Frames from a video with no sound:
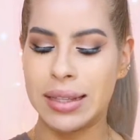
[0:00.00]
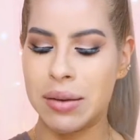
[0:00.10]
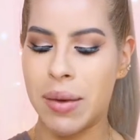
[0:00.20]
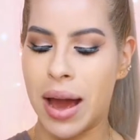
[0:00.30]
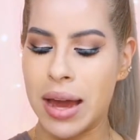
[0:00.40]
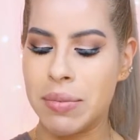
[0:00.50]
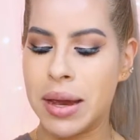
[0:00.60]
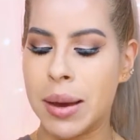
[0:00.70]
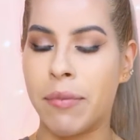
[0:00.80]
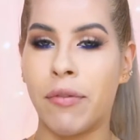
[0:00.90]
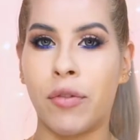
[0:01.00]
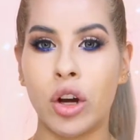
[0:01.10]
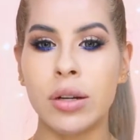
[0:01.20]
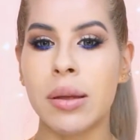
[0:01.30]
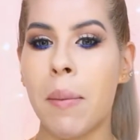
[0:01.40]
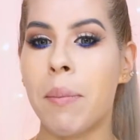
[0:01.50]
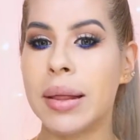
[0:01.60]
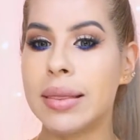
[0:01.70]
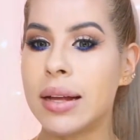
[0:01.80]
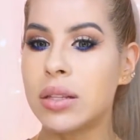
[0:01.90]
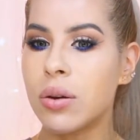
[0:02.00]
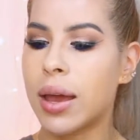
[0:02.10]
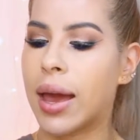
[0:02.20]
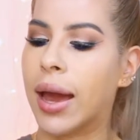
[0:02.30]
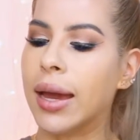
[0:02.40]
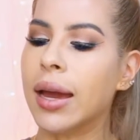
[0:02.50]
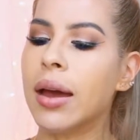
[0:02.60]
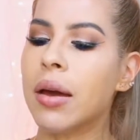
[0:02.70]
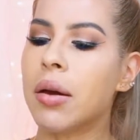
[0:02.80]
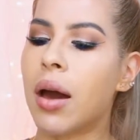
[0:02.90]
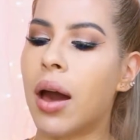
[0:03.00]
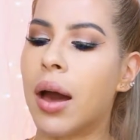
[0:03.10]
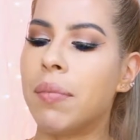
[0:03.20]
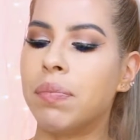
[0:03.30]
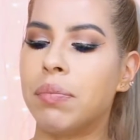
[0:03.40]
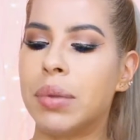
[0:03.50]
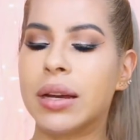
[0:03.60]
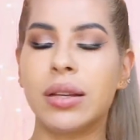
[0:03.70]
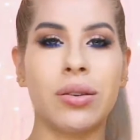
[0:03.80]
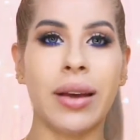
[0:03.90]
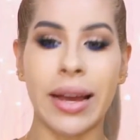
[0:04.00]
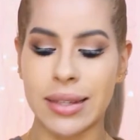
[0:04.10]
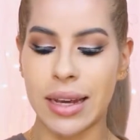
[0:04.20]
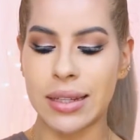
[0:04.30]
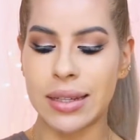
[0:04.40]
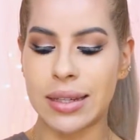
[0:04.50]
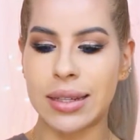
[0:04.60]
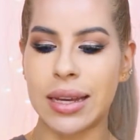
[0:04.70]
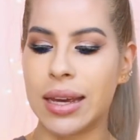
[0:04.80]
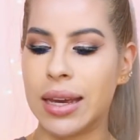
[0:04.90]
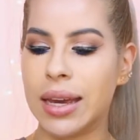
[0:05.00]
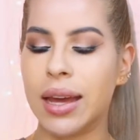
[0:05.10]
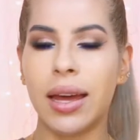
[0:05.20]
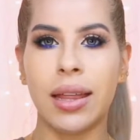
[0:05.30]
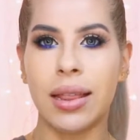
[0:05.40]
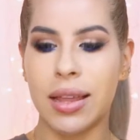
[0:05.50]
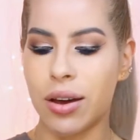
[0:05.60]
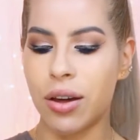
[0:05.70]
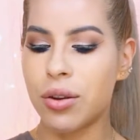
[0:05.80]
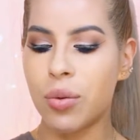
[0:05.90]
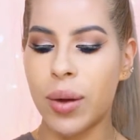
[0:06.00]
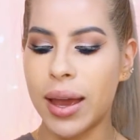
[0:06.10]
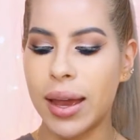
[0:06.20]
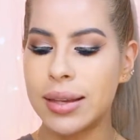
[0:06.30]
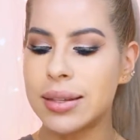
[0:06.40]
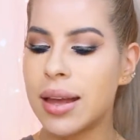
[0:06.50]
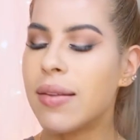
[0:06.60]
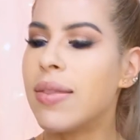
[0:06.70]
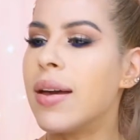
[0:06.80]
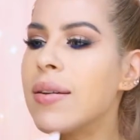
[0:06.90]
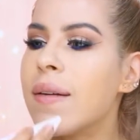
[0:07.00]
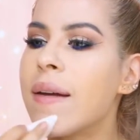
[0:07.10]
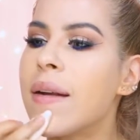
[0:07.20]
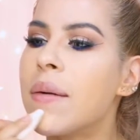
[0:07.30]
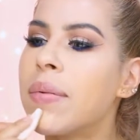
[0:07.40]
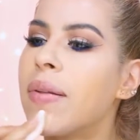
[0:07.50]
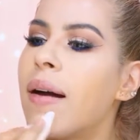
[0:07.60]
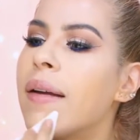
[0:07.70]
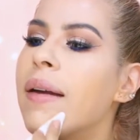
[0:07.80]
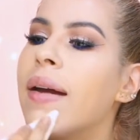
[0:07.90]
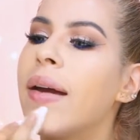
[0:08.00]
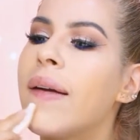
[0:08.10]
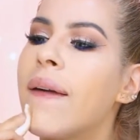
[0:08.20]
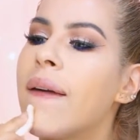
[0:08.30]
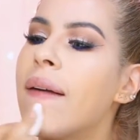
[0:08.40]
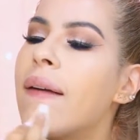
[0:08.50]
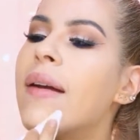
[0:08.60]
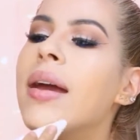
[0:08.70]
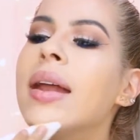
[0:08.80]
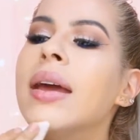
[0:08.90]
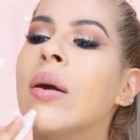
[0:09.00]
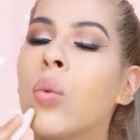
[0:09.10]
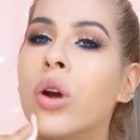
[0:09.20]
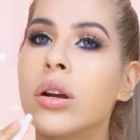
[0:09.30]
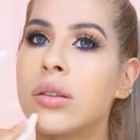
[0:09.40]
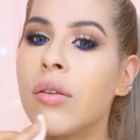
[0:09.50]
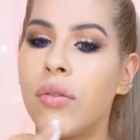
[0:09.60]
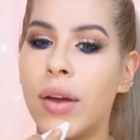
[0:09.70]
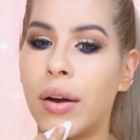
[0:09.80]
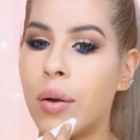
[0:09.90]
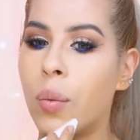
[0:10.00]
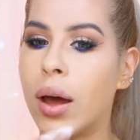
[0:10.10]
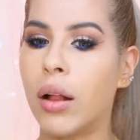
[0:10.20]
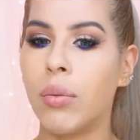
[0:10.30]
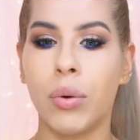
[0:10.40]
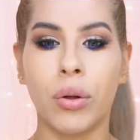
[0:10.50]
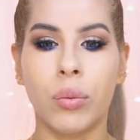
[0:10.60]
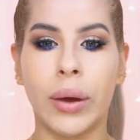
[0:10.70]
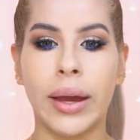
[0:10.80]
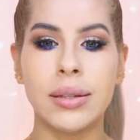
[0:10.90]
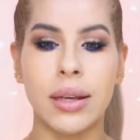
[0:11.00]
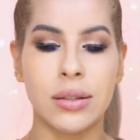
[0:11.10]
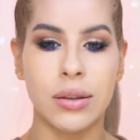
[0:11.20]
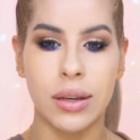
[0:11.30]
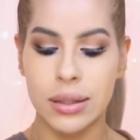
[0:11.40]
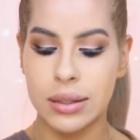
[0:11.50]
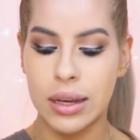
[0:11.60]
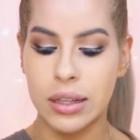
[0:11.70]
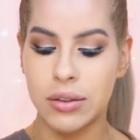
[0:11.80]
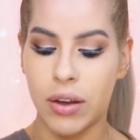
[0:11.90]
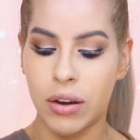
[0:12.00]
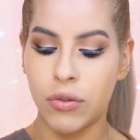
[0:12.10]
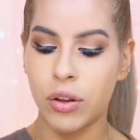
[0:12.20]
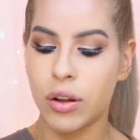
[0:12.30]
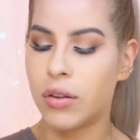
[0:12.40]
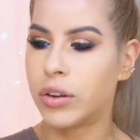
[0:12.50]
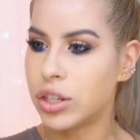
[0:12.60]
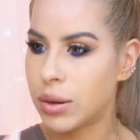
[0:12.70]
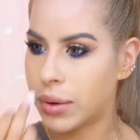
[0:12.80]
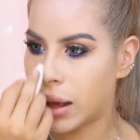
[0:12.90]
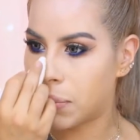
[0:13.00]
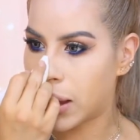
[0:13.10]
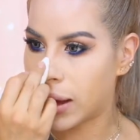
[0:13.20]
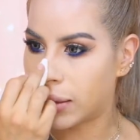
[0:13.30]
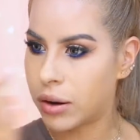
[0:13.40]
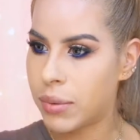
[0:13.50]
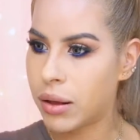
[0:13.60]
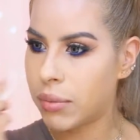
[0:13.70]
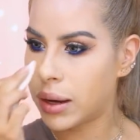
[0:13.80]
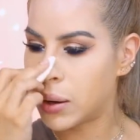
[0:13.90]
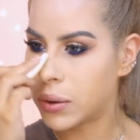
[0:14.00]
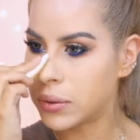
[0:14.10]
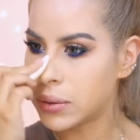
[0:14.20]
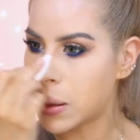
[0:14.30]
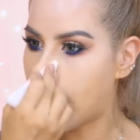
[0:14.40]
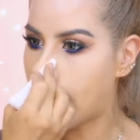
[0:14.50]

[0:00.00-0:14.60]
I did my eye makeup first, but that's okay, because you guys get to see the other ways that you can apply it. And it works very well both ways. As you can see, it's very full coverage. I'm going to apply a little bit on my nose.